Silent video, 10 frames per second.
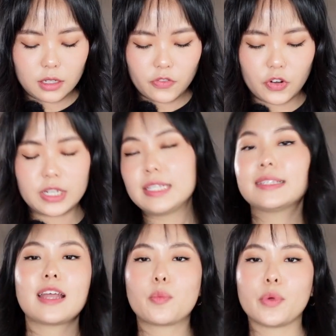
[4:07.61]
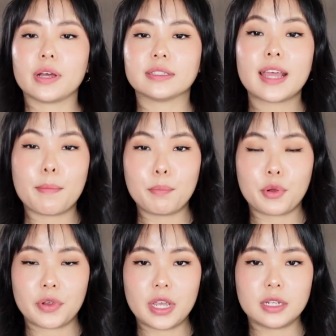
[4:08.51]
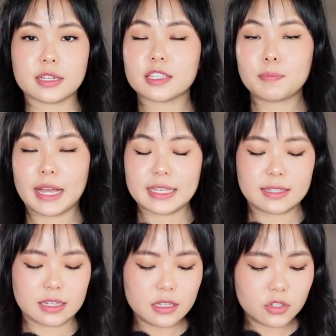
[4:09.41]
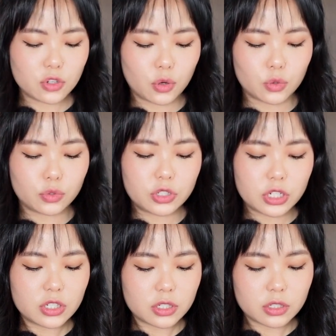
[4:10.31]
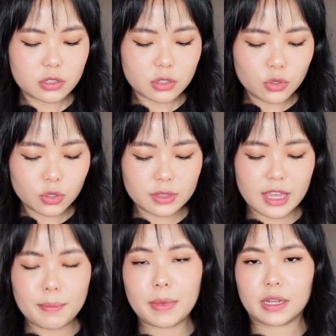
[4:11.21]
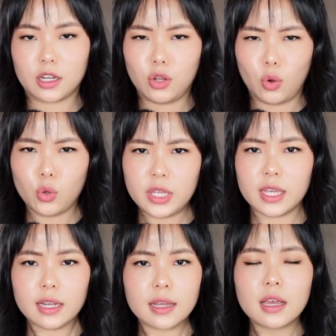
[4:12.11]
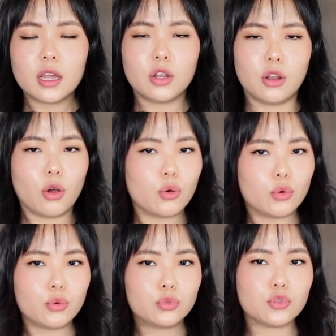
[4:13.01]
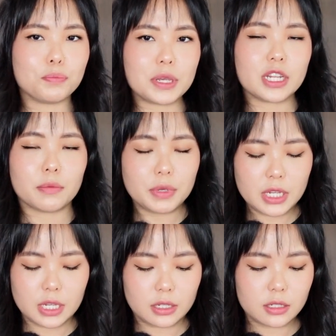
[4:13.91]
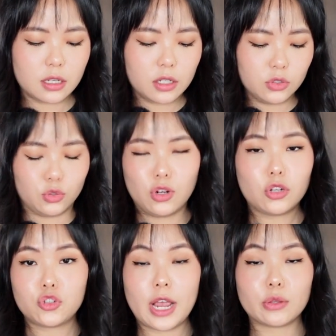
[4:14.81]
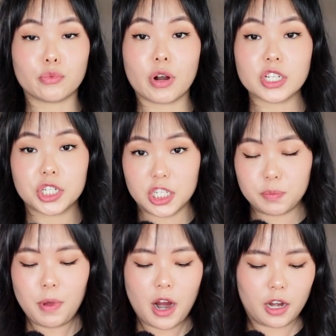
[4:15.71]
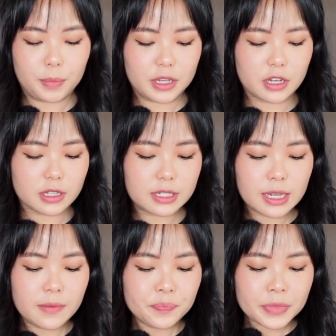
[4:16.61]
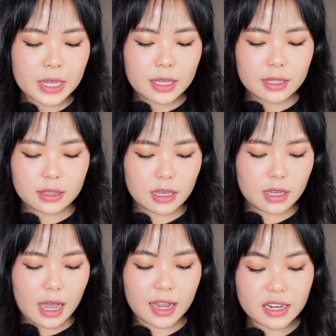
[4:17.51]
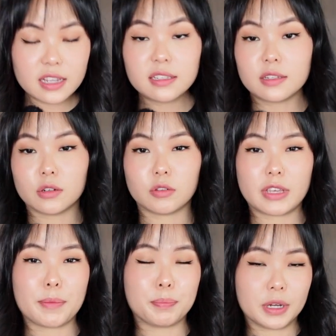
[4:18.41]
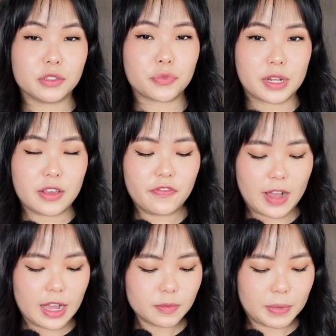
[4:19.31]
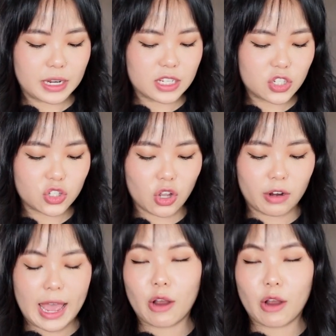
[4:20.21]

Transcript: For this step, we are tempering the spices, so just cook them at a low heat, low to medium heat. Do not try to rush this part because the onions will get burnt really fast, but it's not